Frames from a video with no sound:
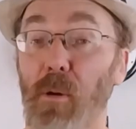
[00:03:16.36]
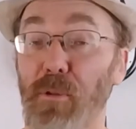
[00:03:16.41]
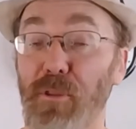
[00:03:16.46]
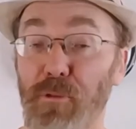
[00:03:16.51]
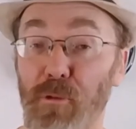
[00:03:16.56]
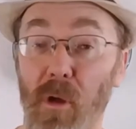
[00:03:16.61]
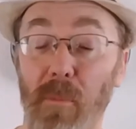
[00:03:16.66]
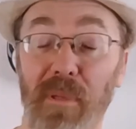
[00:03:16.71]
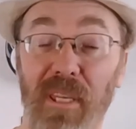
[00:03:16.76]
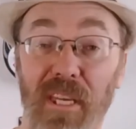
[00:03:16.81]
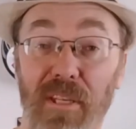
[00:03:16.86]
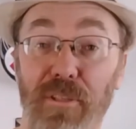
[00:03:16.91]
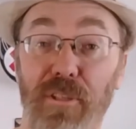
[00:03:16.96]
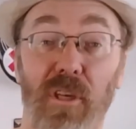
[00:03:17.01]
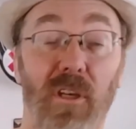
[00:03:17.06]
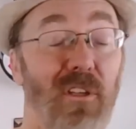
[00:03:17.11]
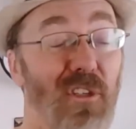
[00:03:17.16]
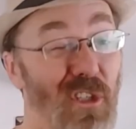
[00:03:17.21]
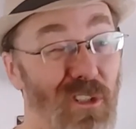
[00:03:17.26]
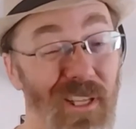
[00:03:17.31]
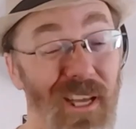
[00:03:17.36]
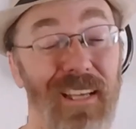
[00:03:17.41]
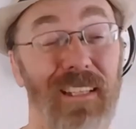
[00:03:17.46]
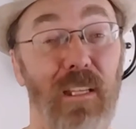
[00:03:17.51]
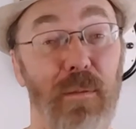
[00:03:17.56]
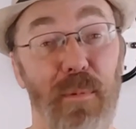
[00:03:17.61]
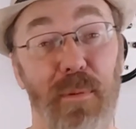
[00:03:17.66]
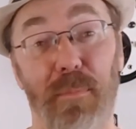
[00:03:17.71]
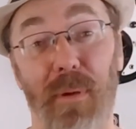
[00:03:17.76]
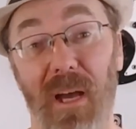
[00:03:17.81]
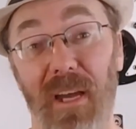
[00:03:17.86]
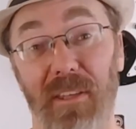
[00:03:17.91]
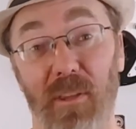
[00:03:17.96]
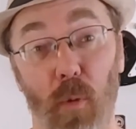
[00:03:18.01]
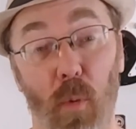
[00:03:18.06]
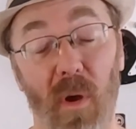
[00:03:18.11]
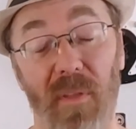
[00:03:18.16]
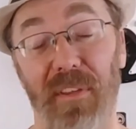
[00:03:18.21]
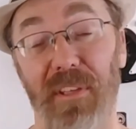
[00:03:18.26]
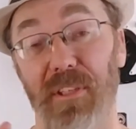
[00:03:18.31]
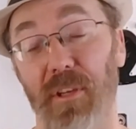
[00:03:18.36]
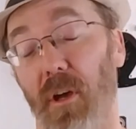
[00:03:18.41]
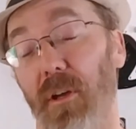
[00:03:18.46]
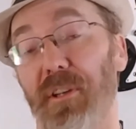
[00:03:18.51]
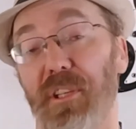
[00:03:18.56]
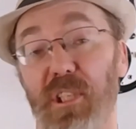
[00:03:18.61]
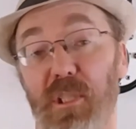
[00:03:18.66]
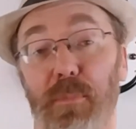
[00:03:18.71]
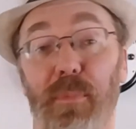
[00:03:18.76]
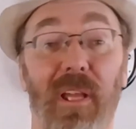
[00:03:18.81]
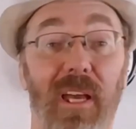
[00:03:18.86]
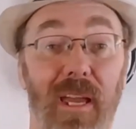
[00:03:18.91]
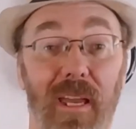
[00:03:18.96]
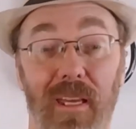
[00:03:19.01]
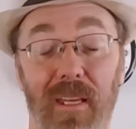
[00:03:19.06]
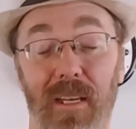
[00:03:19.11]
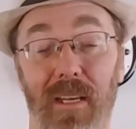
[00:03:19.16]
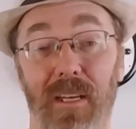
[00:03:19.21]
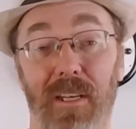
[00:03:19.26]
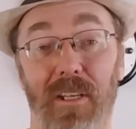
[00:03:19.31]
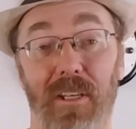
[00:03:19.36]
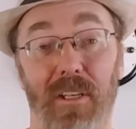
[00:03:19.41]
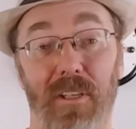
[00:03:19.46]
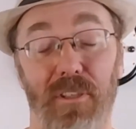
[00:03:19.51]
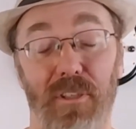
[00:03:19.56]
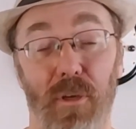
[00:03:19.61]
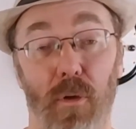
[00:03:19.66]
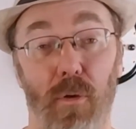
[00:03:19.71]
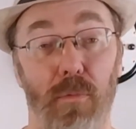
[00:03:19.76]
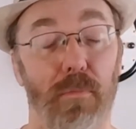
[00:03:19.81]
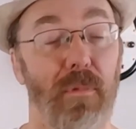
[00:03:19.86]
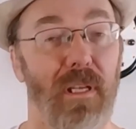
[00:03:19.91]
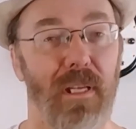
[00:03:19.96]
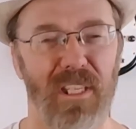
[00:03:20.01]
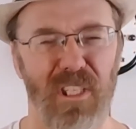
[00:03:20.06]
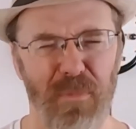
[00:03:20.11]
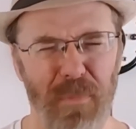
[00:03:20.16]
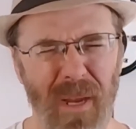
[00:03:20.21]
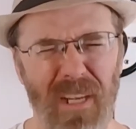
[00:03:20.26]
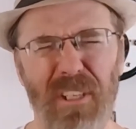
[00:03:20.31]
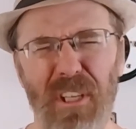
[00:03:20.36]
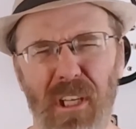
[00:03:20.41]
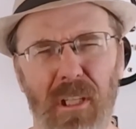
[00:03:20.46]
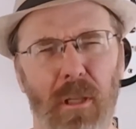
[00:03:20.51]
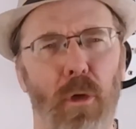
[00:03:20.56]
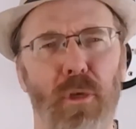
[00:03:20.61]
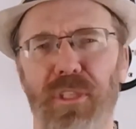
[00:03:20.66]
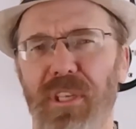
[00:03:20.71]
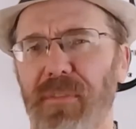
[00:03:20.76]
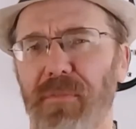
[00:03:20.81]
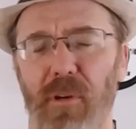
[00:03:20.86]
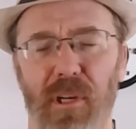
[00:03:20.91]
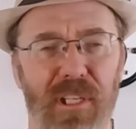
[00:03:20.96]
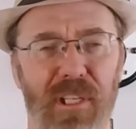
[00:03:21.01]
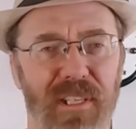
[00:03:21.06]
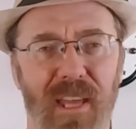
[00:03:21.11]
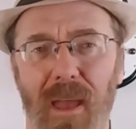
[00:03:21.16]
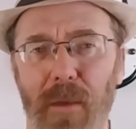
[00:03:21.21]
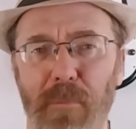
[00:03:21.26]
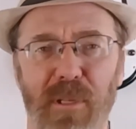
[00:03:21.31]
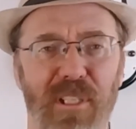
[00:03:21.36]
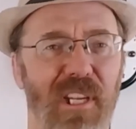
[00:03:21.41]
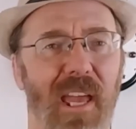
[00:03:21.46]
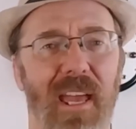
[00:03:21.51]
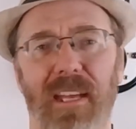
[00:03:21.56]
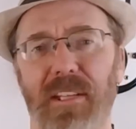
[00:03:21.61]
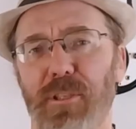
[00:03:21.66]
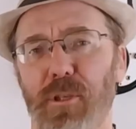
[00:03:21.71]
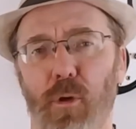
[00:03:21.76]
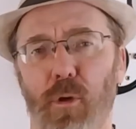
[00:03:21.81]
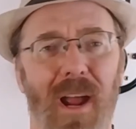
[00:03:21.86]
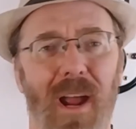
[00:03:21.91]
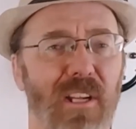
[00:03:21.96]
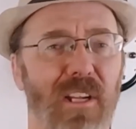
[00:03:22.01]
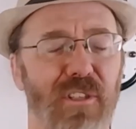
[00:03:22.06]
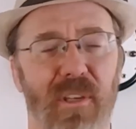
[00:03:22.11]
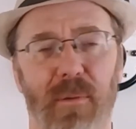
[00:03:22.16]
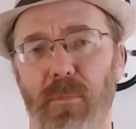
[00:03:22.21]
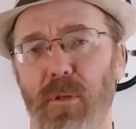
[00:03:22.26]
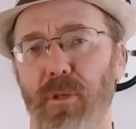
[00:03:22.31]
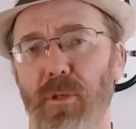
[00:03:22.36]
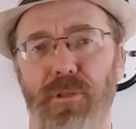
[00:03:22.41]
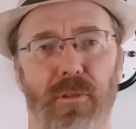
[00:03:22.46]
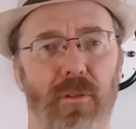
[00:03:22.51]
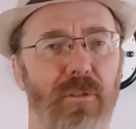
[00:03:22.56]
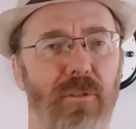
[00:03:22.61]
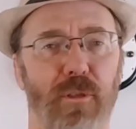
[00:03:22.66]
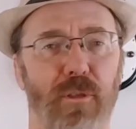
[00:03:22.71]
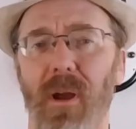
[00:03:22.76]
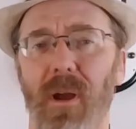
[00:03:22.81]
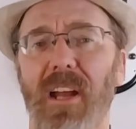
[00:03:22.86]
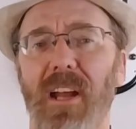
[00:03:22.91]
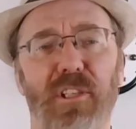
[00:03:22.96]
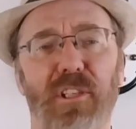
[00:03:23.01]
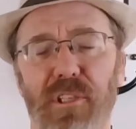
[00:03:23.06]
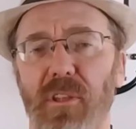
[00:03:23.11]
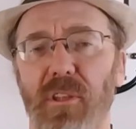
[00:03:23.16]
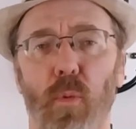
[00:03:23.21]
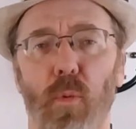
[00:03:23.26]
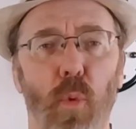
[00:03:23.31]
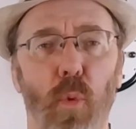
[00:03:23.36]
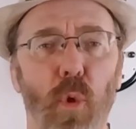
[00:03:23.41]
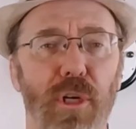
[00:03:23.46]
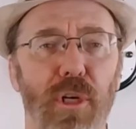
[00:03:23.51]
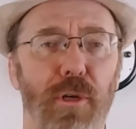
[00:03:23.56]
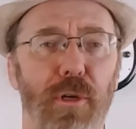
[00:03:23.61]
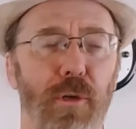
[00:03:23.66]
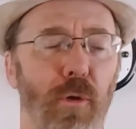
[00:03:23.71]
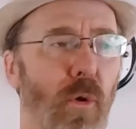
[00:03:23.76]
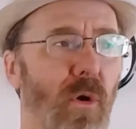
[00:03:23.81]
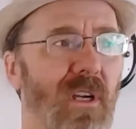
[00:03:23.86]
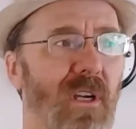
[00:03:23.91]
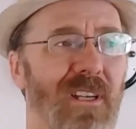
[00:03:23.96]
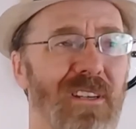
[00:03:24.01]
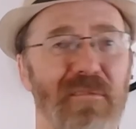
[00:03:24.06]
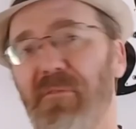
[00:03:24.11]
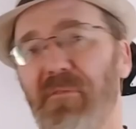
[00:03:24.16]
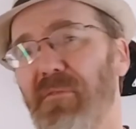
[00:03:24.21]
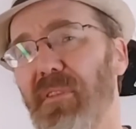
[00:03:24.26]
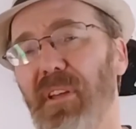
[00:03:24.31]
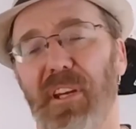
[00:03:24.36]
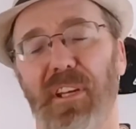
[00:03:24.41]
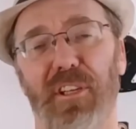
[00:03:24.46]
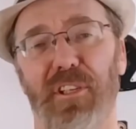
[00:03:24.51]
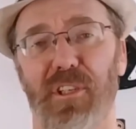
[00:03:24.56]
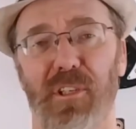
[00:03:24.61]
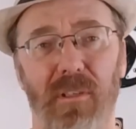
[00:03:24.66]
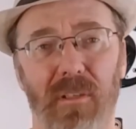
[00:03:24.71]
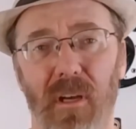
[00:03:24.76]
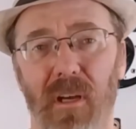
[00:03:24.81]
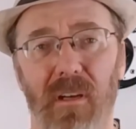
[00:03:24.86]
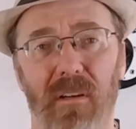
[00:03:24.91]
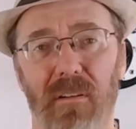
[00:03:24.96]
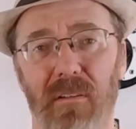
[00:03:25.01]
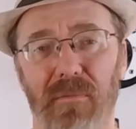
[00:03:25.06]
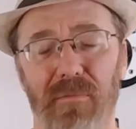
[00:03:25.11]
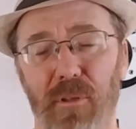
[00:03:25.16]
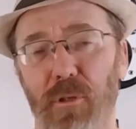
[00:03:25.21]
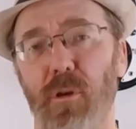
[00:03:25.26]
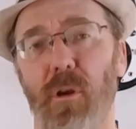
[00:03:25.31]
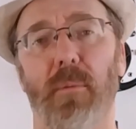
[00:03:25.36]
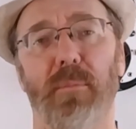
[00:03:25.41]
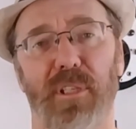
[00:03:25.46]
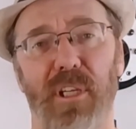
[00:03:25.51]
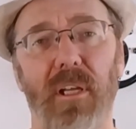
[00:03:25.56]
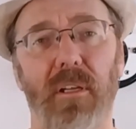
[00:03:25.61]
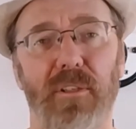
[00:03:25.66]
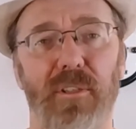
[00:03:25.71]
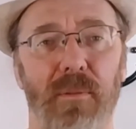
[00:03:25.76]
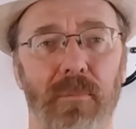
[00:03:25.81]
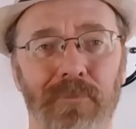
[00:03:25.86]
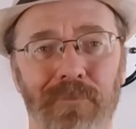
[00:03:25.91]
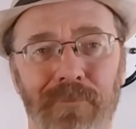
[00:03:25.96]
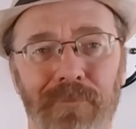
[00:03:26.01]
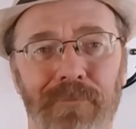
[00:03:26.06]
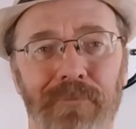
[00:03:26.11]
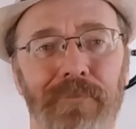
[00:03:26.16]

Now with drum kits, you'll likely be buying the one that's on display, so inspect it closely for any damaged heads, cracked cymbals, or scratches in the wood or finish of the drum shells.